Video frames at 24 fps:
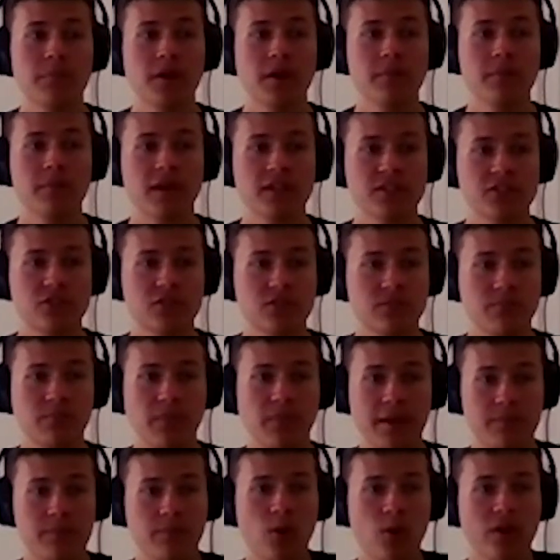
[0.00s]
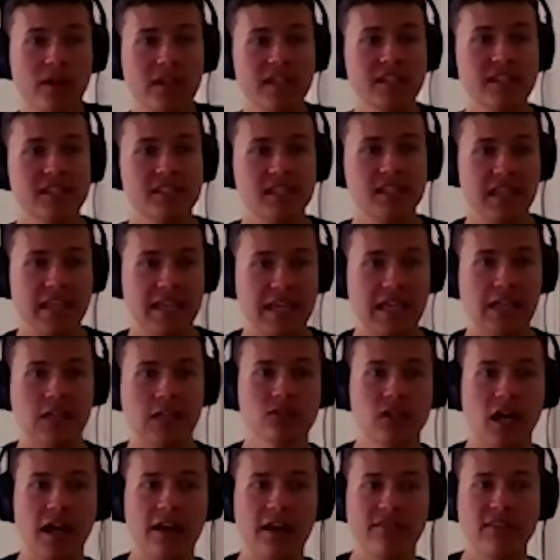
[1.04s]
But my point is,
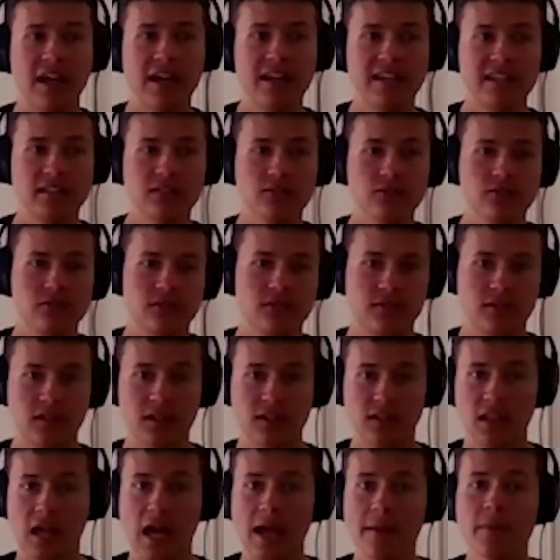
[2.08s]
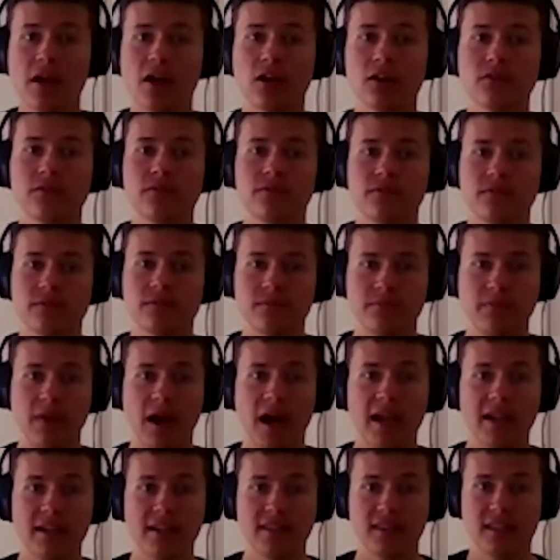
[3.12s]
I've had eels climb out of
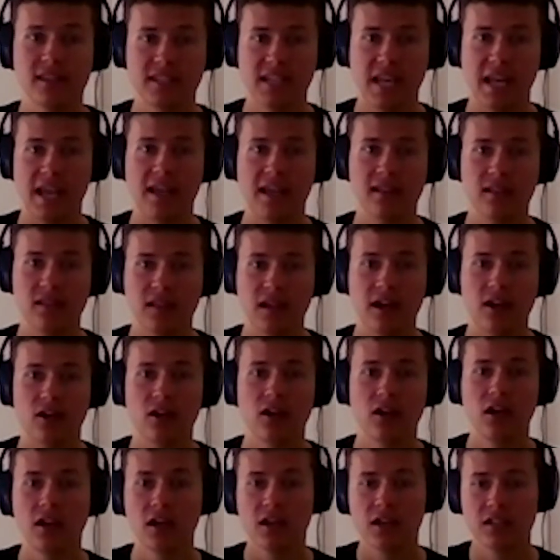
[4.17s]
the tank there,